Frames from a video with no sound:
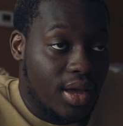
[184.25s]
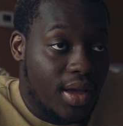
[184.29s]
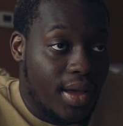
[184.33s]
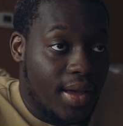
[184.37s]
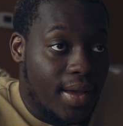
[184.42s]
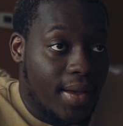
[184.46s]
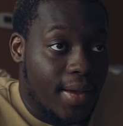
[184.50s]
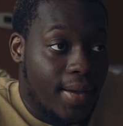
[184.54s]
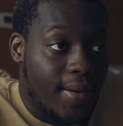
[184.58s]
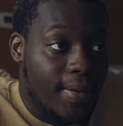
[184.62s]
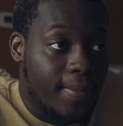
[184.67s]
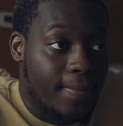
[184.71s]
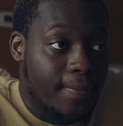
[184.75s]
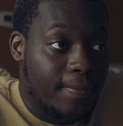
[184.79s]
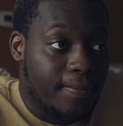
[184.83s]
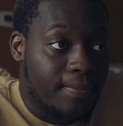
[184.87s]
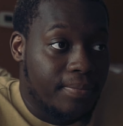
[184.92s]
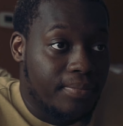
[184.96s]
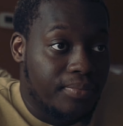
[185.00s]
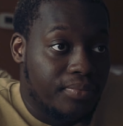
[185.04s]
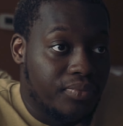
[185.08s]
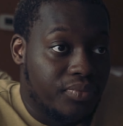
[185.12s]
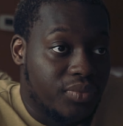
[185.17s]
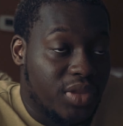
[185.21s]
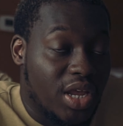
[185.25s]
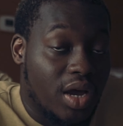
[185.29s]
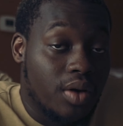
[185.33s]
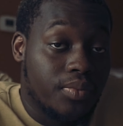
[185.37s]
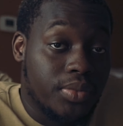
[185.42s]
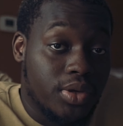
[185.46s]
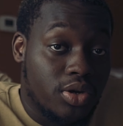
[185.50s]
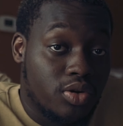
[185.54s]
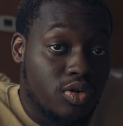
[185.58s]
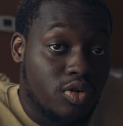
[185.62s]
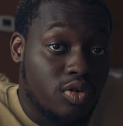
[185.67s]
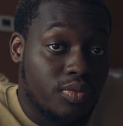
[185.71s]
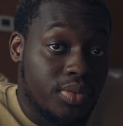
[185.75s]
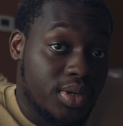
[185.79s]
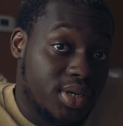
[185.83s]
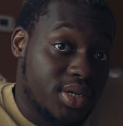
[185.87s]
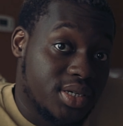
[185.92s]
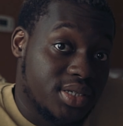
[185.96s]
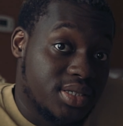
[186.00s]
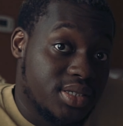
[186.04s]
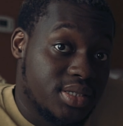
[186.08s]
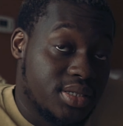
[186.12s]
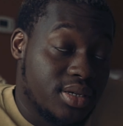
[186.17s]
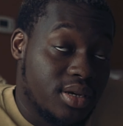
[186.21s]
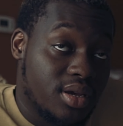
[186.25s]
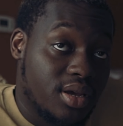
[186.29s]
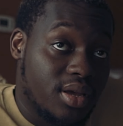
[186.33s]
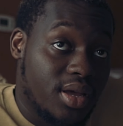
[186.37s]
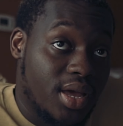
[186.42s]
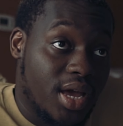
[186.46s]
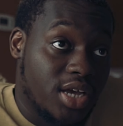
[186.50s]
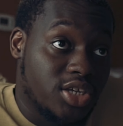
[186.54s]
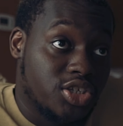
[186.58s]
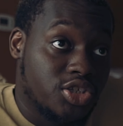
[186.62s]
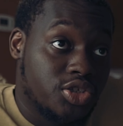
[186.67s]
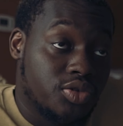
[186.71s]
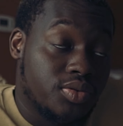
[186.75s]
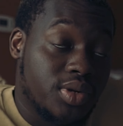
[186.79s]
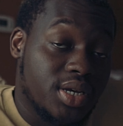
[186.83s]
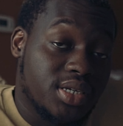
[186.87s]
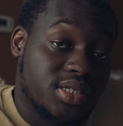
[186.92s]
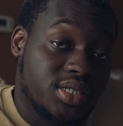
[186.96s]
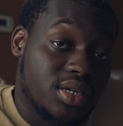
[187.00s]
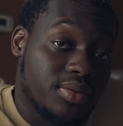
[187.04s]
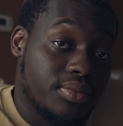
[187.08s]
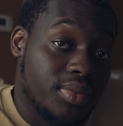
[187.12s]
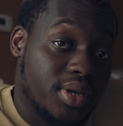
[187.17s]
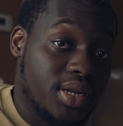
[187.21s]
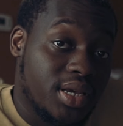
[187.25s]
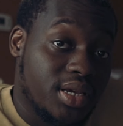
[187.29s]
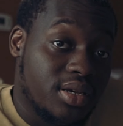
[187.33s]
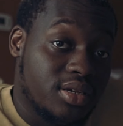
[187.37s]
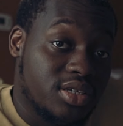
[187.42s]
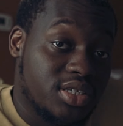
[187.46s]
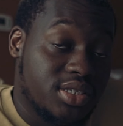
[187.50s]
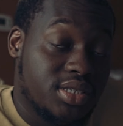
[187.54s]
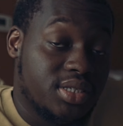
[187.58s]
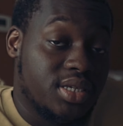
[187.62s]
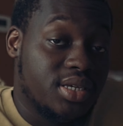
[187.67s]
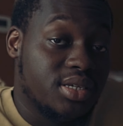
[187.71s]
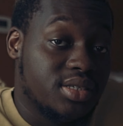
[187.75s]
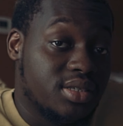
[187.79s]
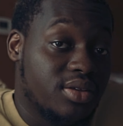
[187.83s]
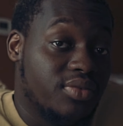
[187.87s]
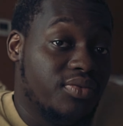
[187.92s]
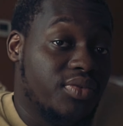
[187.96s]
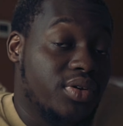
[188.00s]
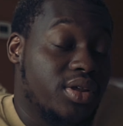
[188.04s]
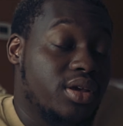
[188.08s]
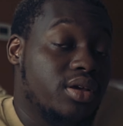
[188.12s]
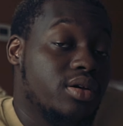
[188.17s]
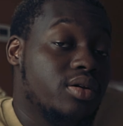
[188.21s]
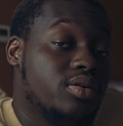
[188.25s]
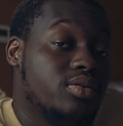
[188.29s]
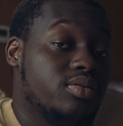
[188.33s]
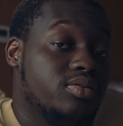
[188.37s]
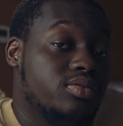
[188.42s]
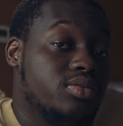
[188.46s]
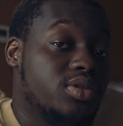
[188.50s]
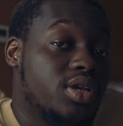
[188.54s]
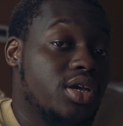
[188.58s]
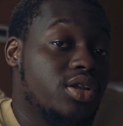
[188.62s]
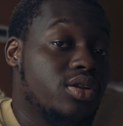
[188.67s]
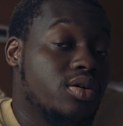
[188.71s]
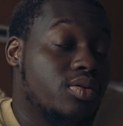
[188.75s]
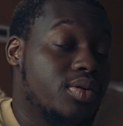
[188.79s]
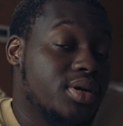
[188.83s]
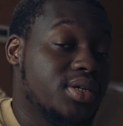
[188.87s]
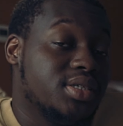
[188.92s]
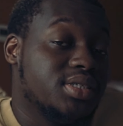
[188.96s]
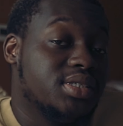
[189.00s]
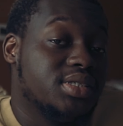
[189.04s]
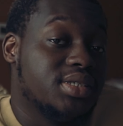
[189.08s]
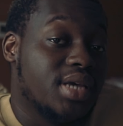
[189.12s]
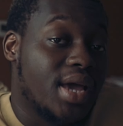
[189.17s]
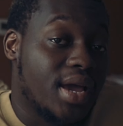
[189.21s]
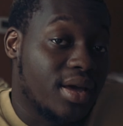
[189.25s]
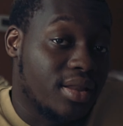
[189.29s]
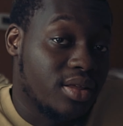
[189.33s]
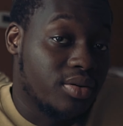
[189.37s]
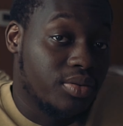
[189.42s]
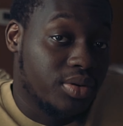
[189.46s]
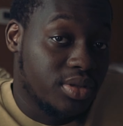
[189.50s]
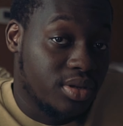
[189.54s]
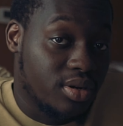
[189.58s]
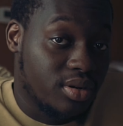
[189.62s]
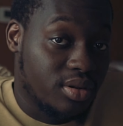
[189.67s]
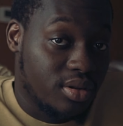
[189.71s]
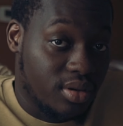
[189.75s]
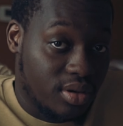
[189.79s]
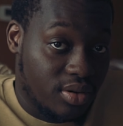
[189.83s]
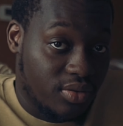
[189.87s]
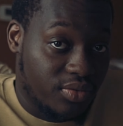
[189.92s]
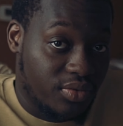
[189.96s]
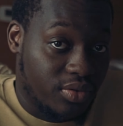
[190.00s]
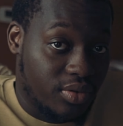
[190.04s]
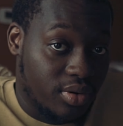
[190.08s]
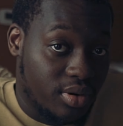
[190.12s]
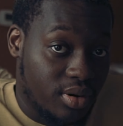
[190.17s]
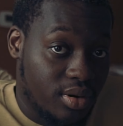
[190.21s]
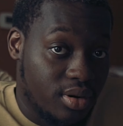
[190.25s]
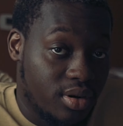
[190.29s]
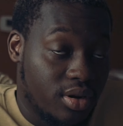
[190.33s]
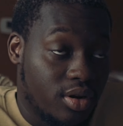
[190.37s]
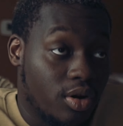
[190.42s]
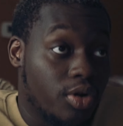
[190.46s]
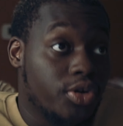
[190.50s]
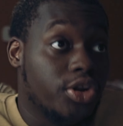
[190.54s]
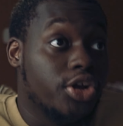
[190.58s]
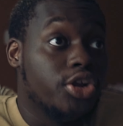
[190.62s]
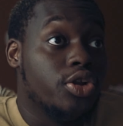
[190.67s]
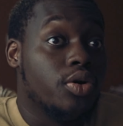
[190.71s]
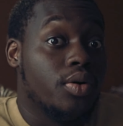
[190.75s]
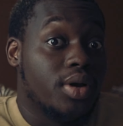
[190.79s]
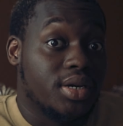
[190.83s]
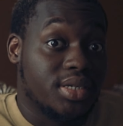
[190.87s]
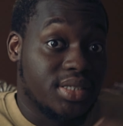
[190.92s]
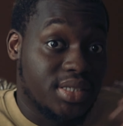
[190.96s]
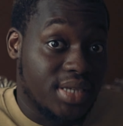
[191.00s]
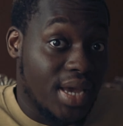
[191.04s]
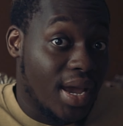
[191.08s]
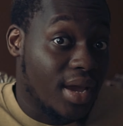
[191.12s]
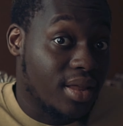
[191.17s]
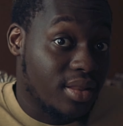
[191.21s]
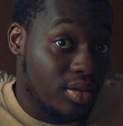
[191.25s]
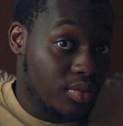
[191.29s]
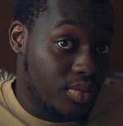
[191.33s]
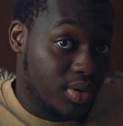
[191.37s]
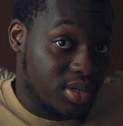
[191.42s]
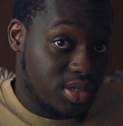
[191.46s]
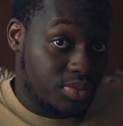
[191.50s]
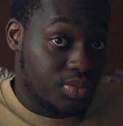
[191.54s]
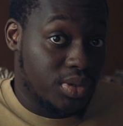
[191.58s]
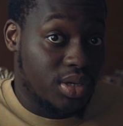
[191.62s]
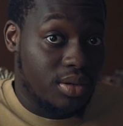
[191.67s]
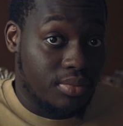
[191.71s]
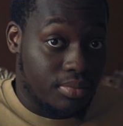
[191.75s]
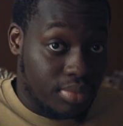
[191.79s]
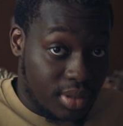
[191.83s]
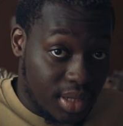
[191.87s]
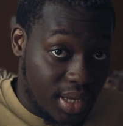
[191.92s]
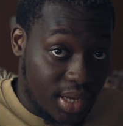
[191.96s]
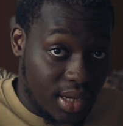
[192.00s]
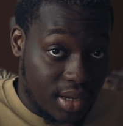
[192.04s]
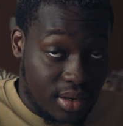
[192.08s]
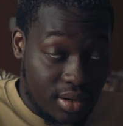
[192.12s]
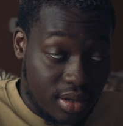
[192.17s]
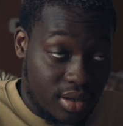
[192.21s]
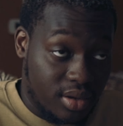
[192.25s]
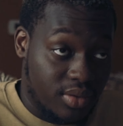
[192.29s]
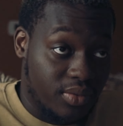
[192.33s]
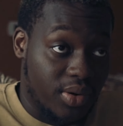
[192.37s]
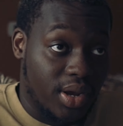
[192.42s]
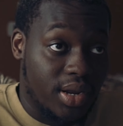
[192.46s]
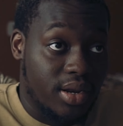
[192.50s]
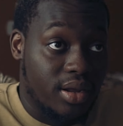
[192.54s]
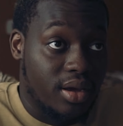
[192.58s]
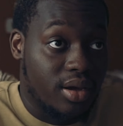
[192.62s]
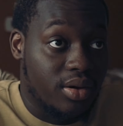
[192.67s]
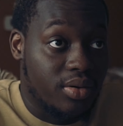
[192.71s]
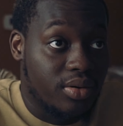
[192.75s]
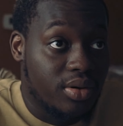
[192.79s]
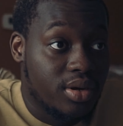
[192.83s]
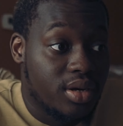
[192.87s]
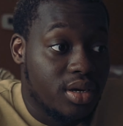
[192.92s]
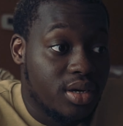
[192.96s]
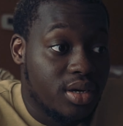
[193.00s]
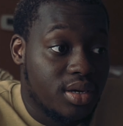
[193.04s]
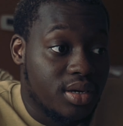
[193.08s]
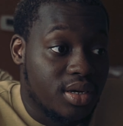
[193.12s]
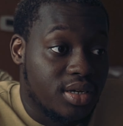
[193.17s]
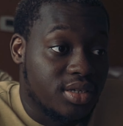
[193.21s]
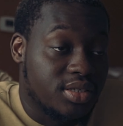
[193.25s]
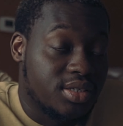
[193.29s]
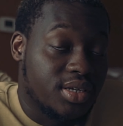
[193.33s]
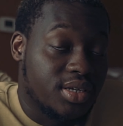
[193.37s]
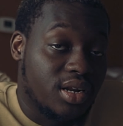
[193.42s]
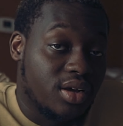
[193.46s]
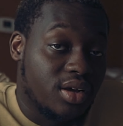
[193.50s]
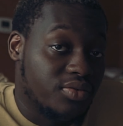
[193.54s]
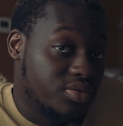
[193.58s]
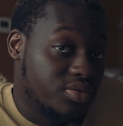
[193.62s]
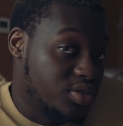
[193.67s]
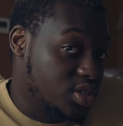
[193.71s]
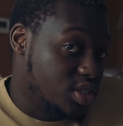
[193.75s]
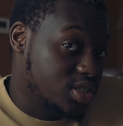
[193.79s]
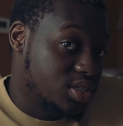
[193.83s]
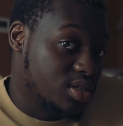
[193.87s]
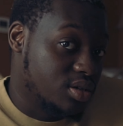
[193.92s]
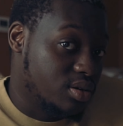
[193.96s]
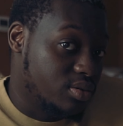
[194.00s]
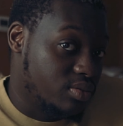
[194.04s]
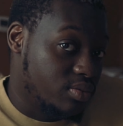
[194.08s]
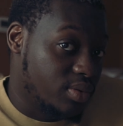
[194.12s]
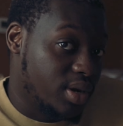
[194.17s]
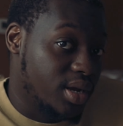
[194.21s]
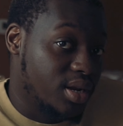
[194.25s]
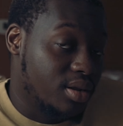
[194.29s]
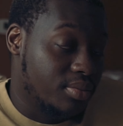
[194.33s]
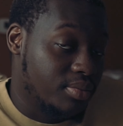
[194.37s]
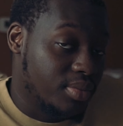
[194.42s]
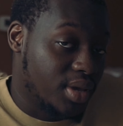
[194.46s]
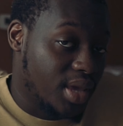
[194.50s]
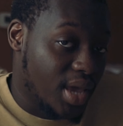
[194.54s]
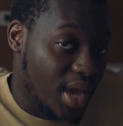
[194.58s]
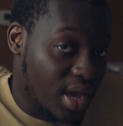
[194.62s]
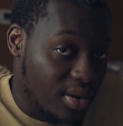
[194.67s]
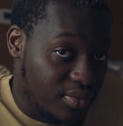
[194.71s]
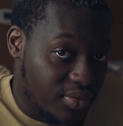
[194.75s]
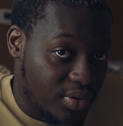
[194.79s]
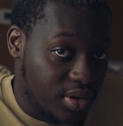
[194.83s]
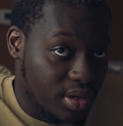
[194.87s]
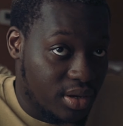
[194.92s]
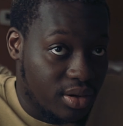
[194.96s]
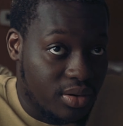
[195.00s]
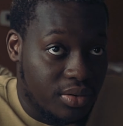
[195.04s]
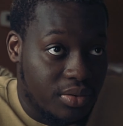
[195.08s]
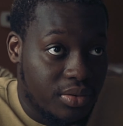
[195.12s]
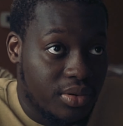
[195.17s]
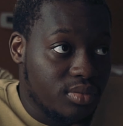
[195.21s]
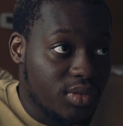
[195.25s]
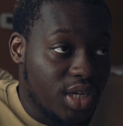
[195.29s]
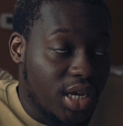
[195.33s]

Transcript: That would be cool because as soon as somebody sees the video, they know exactly what they're looking for, or they know exactly what is being played right now, instead of just a random cat video.